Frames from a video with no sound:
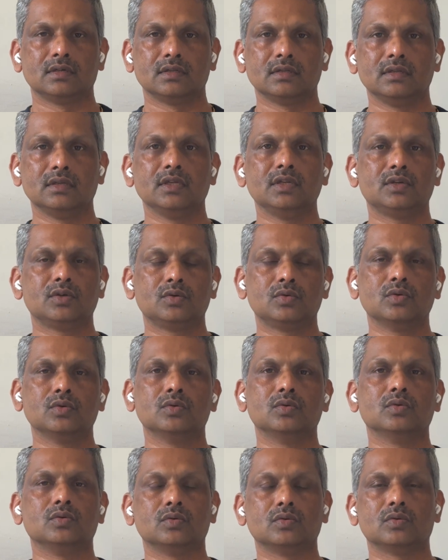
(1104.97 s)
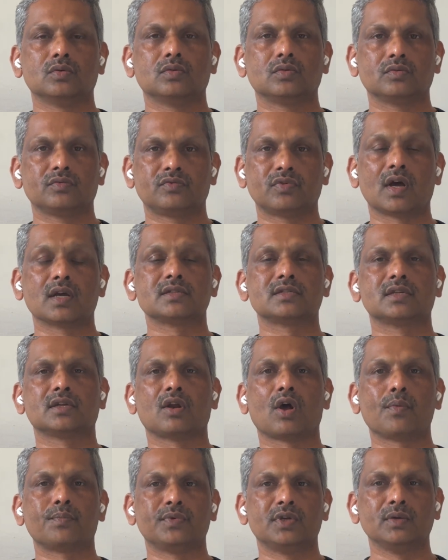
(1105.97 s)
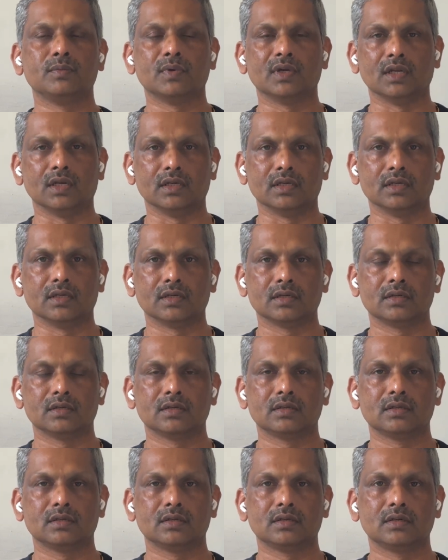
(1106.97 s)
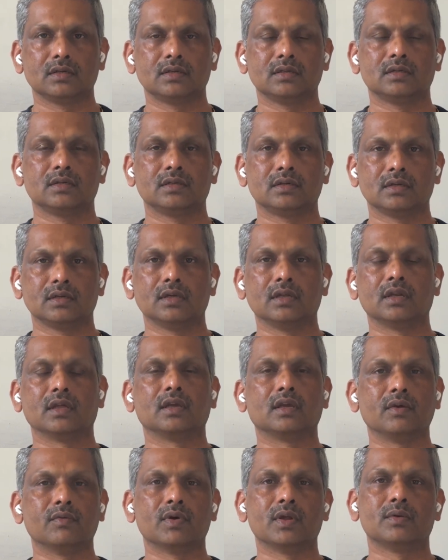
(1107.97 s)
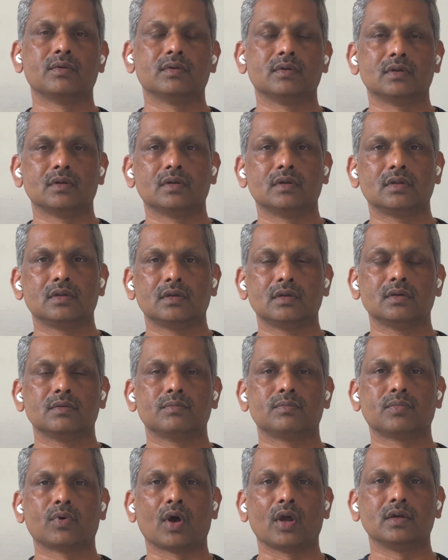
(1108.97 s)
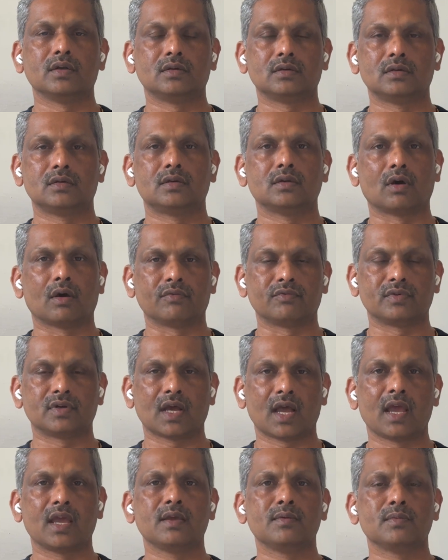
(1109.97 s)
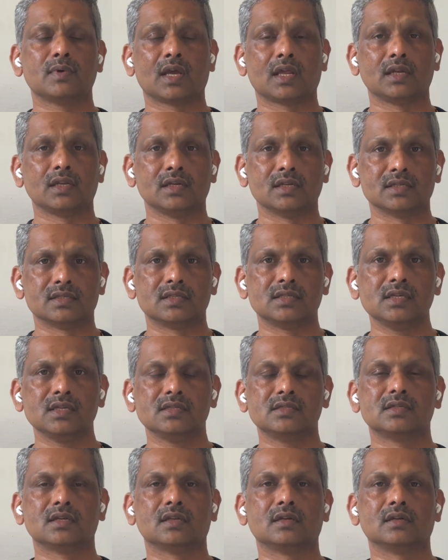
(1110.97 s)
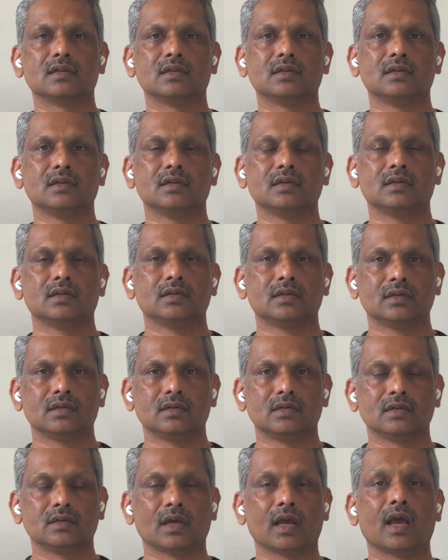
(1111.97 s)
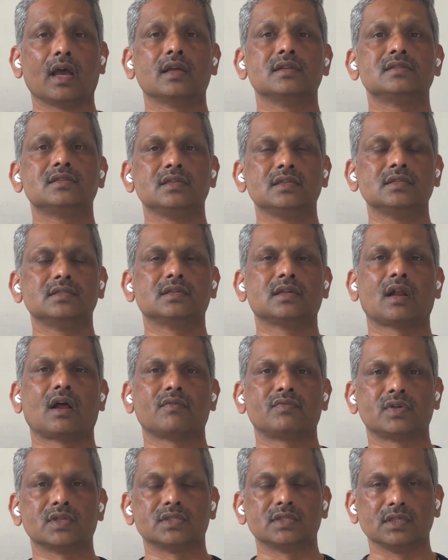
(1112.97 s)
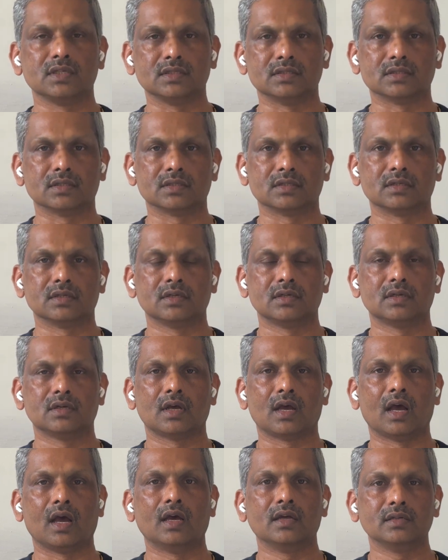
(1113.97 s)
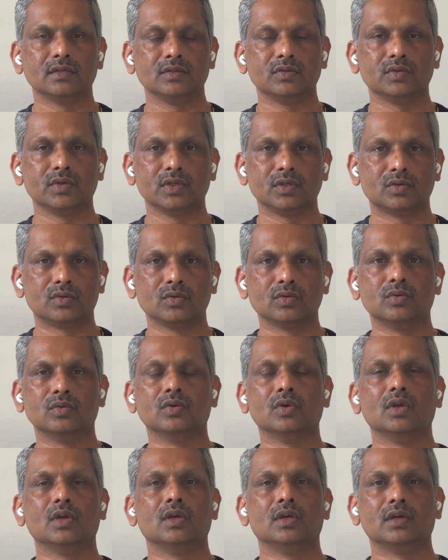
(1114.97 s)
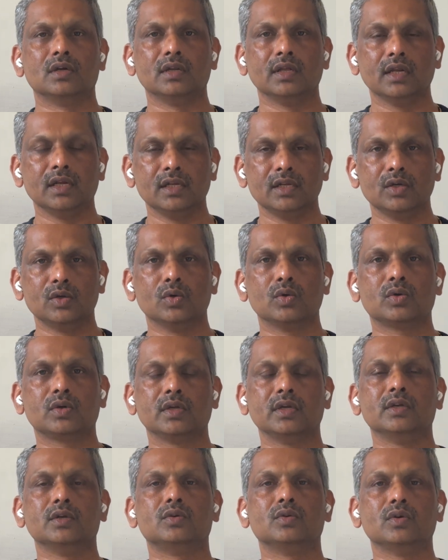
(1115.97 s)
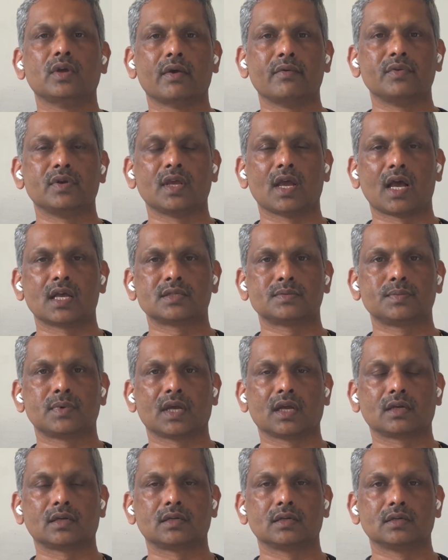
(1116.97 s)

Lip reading: need to function optimally in a given point of time and in a season and season after season. And you need to really look into every aspect